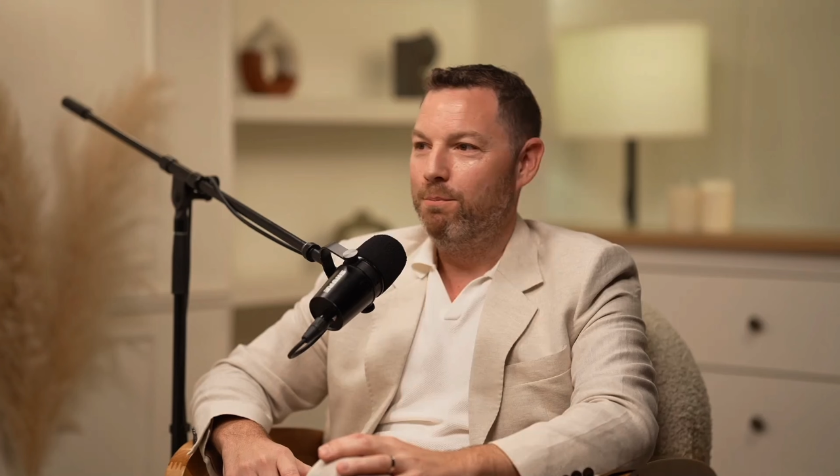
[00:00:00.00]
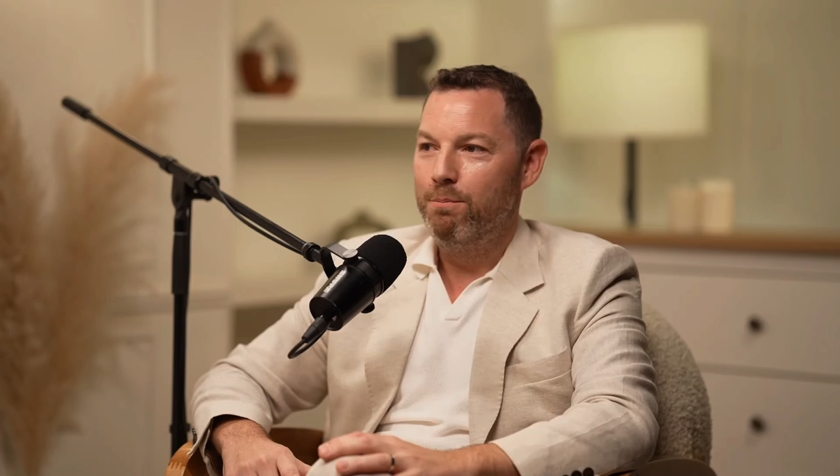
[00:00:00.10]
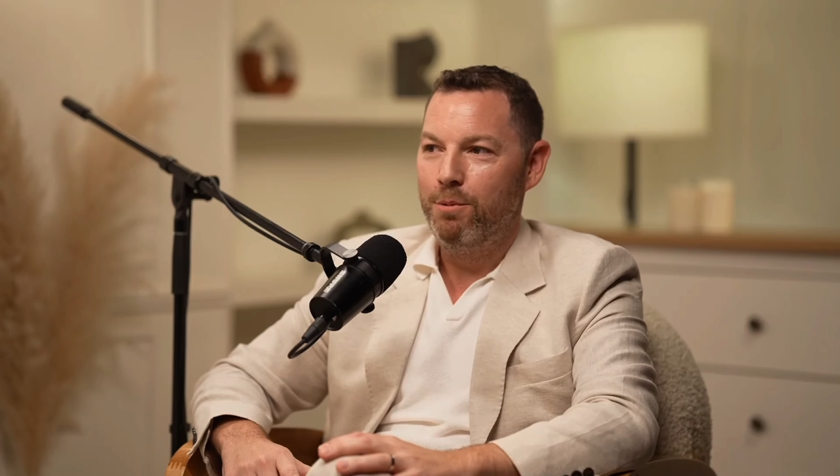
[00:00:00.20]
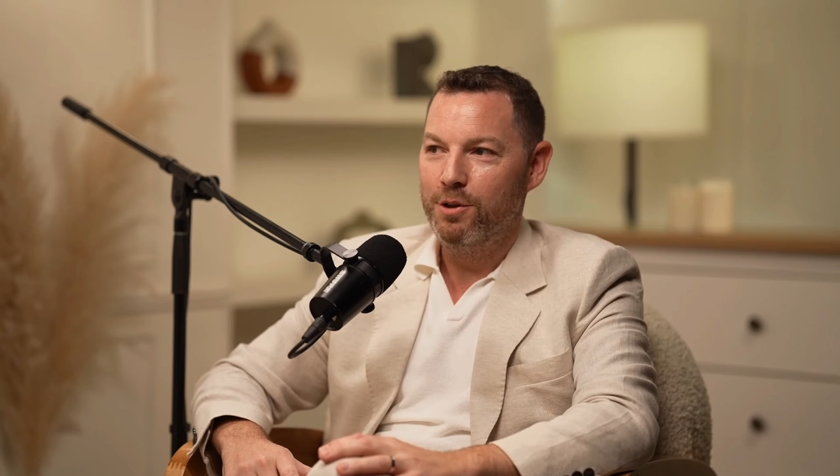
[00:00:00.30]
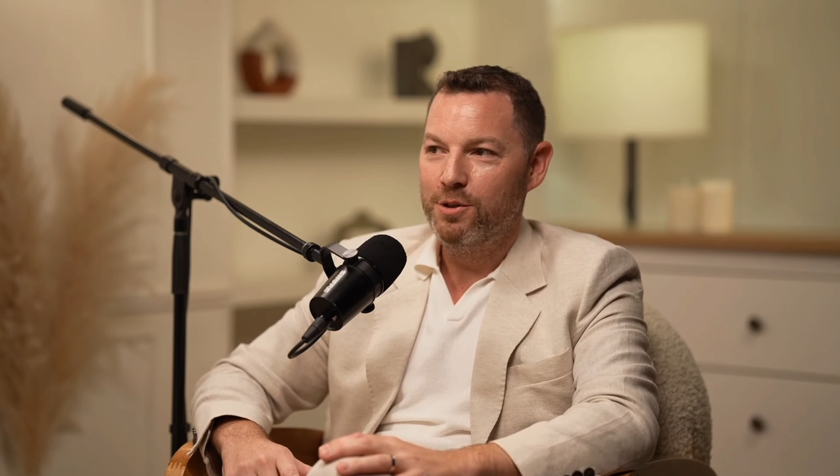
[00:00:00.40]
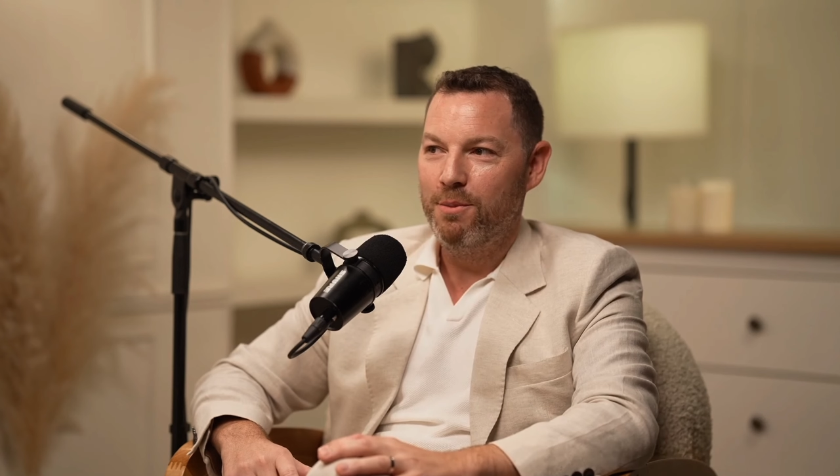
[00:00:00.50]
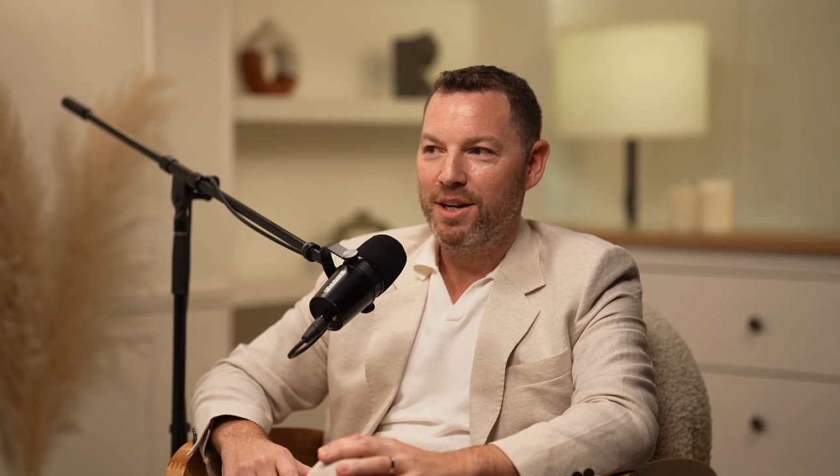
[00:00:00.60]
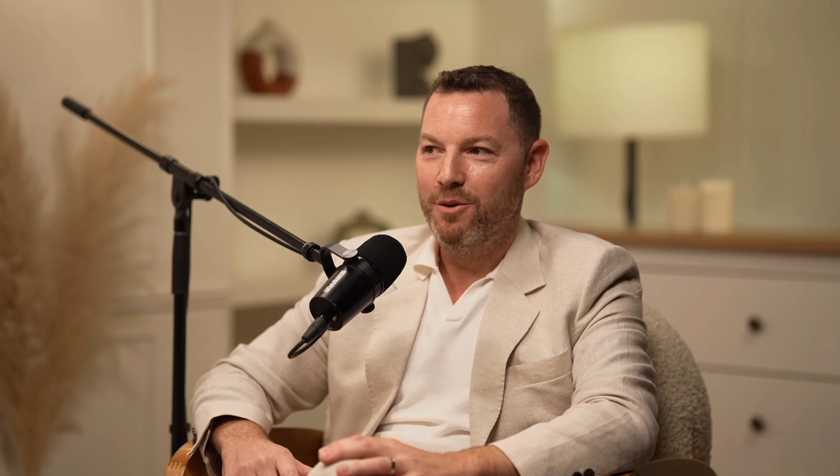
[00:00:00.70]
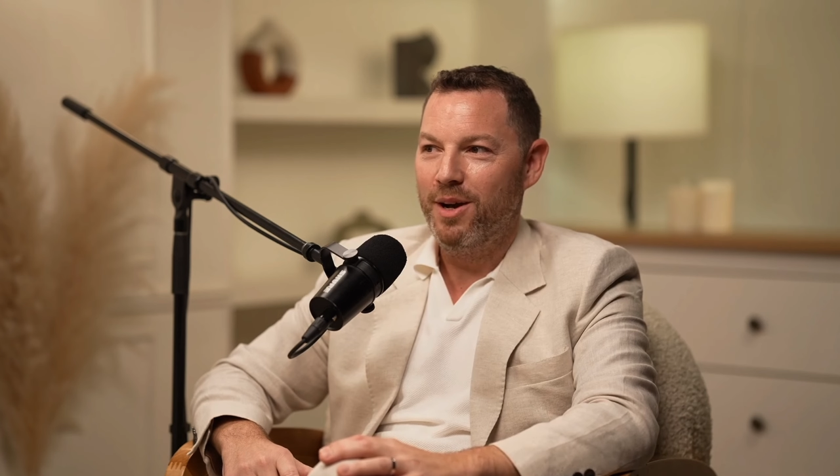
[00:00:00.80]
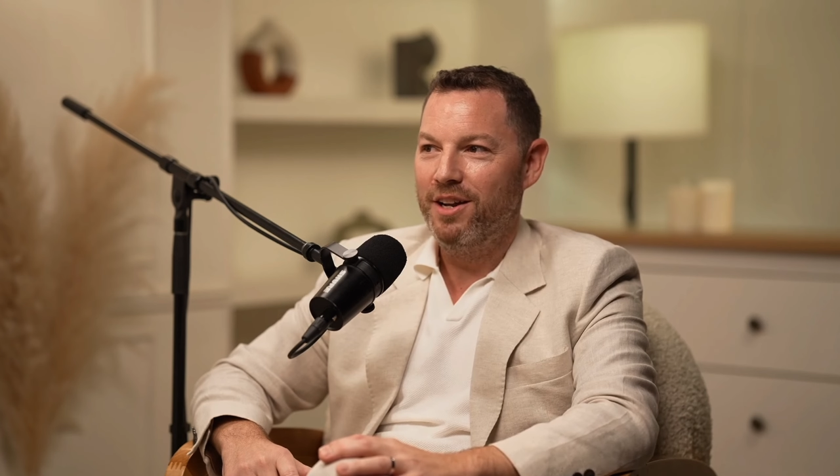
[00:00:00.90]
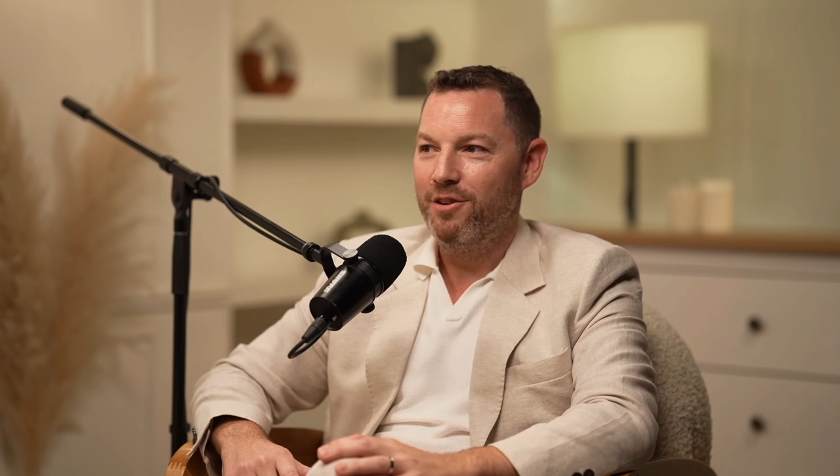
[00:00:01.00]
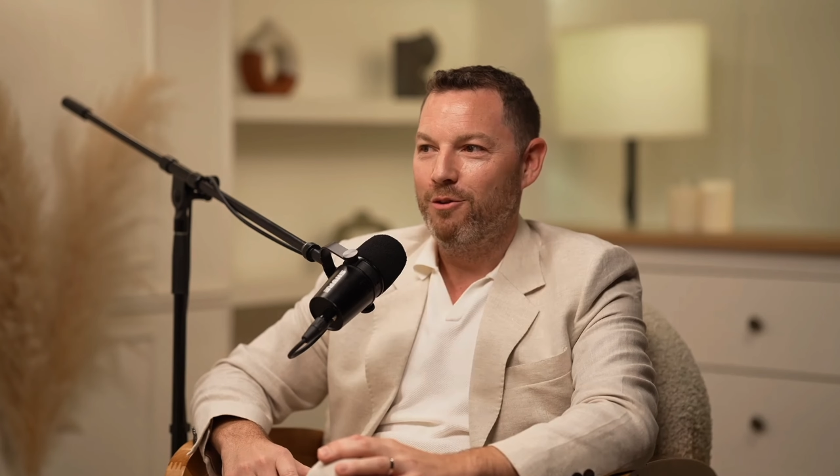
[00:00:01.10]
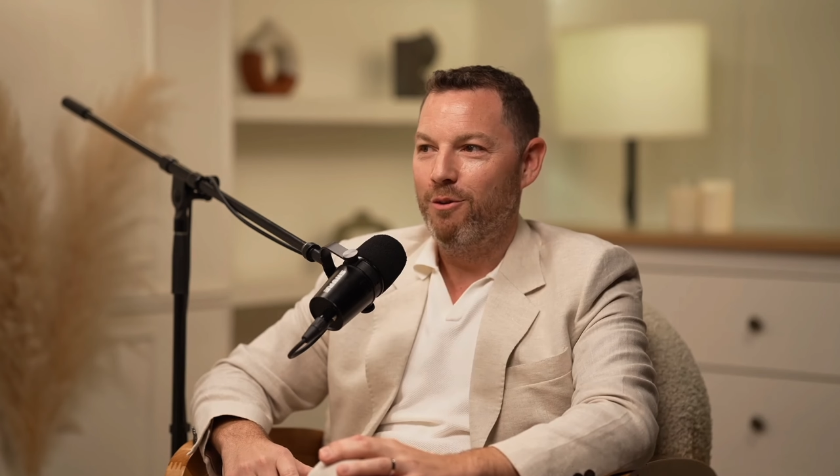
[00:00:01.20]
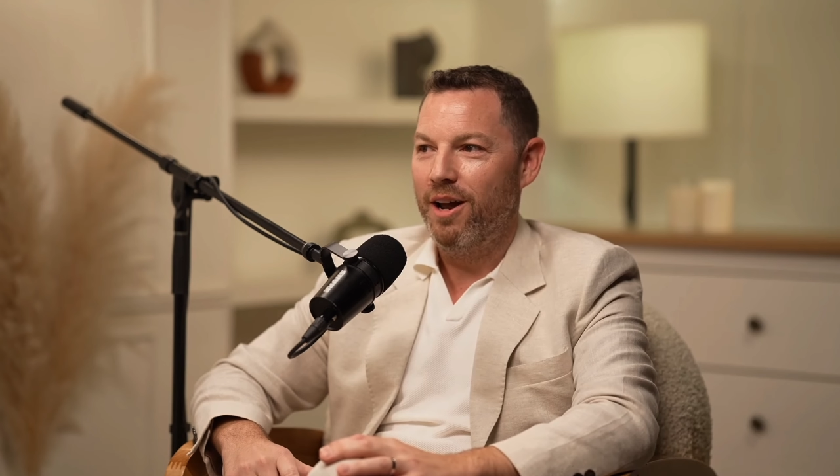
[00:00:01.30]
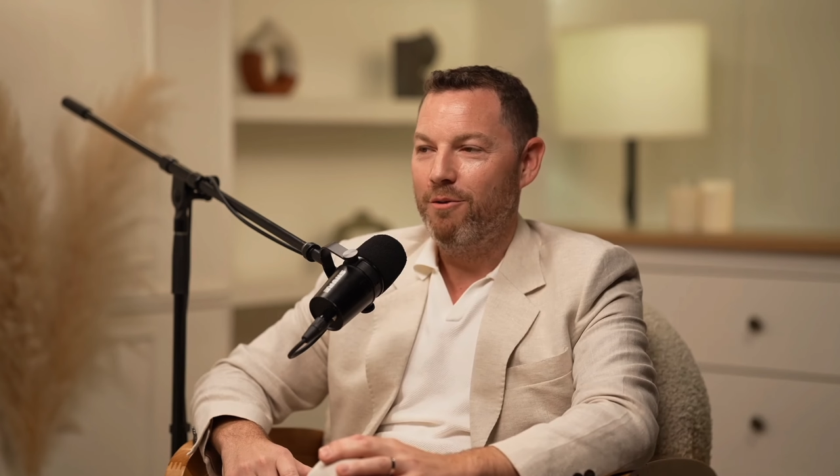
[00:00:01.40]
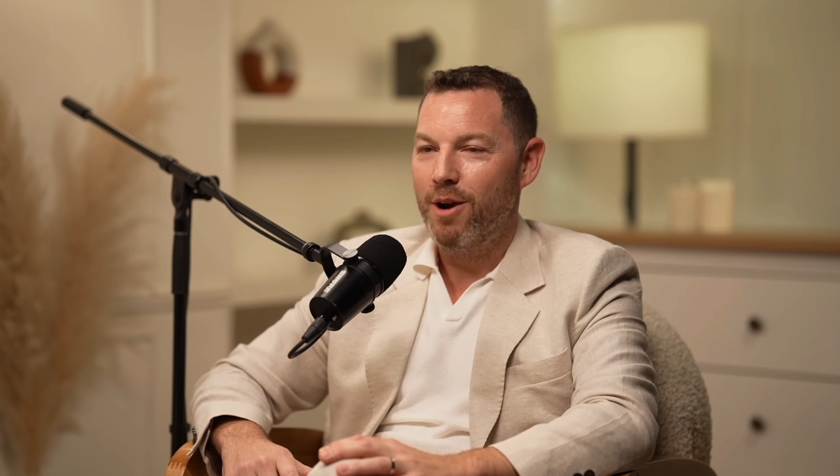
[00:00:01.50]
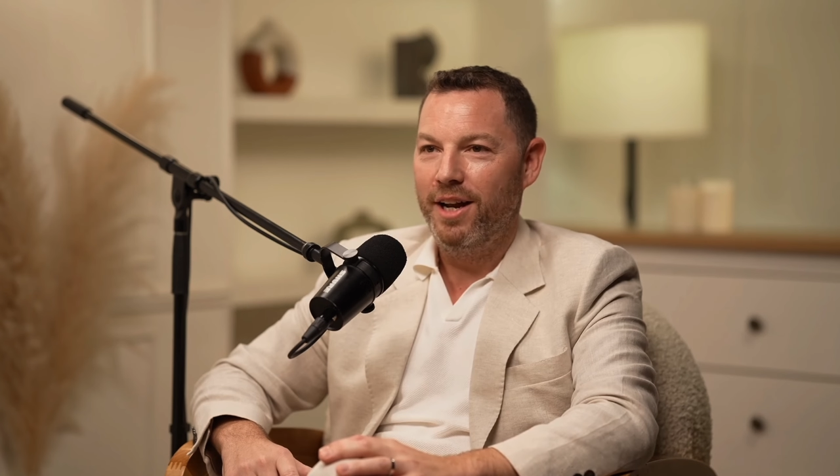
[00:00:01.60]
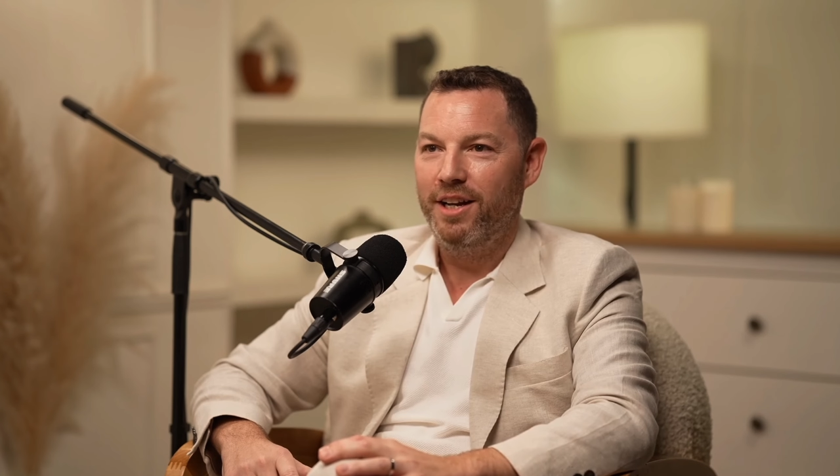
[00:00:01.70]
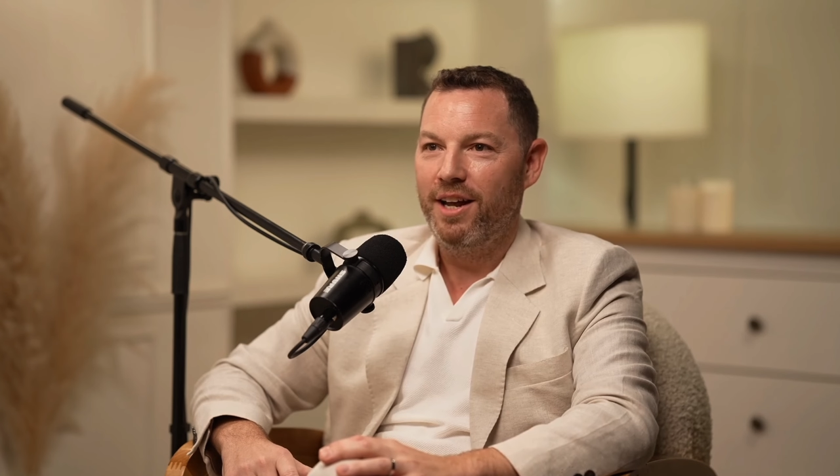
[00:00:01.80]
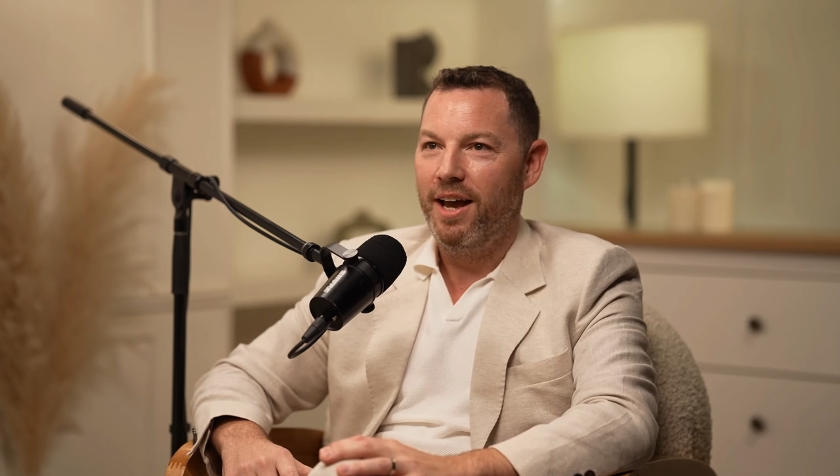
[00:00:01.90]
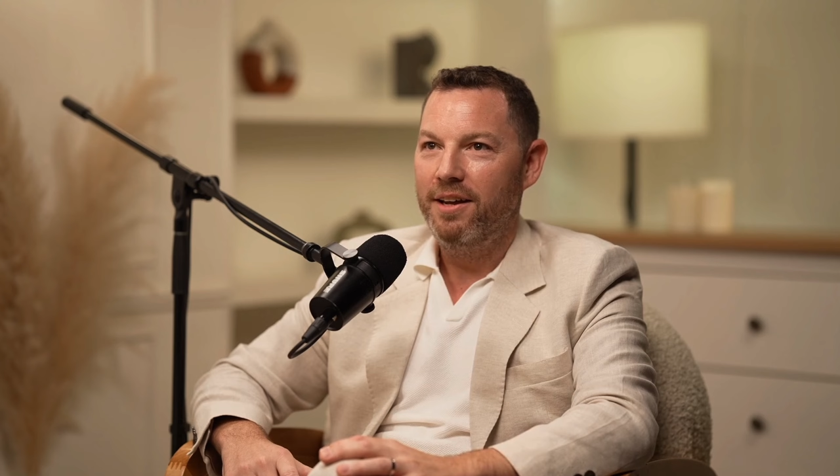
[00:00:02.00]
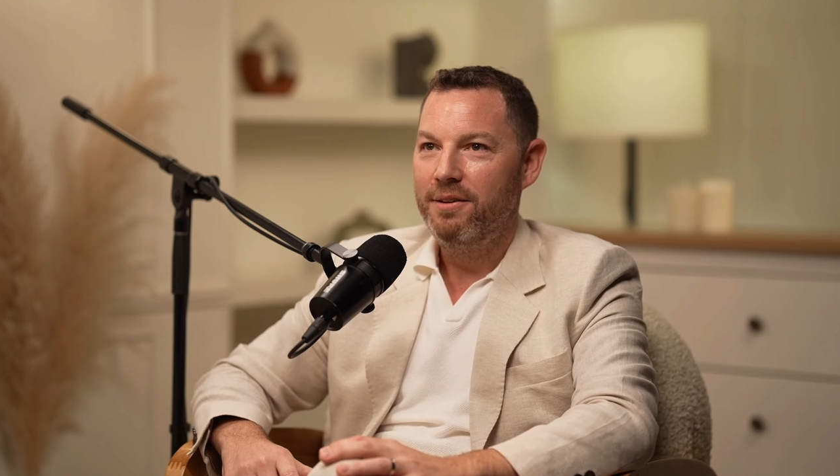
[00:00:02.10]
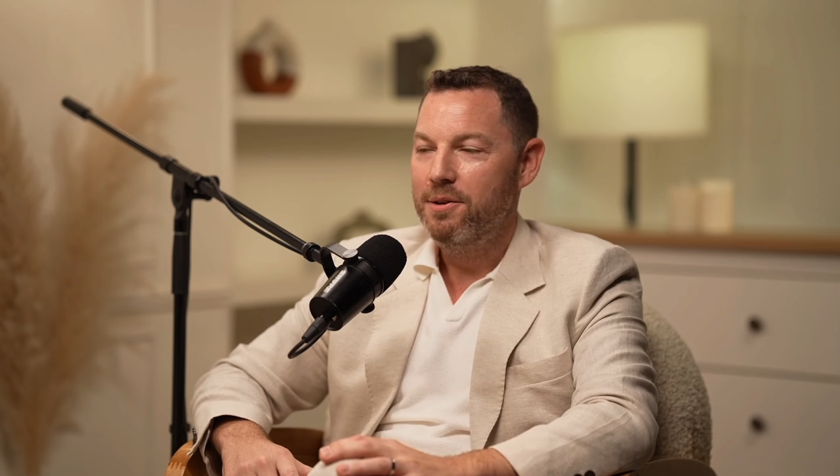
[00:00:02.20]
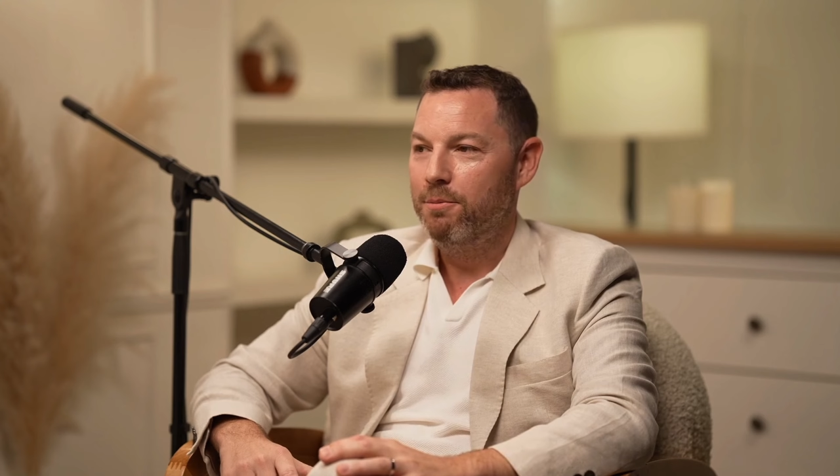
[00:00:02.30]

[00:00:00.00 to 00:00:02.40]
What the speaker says: Put some money away in a rainy day,